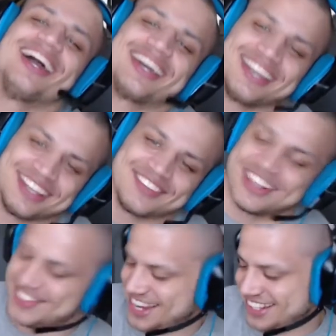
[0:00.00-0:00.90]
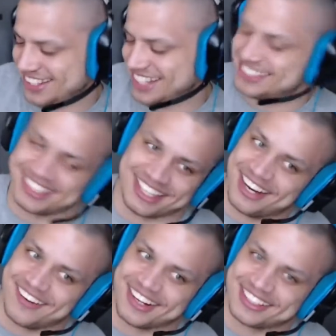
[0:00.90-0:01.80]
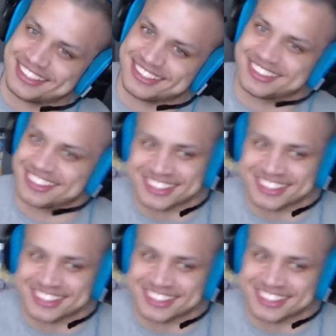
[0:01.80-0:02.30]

Good one, man. That's hilarious.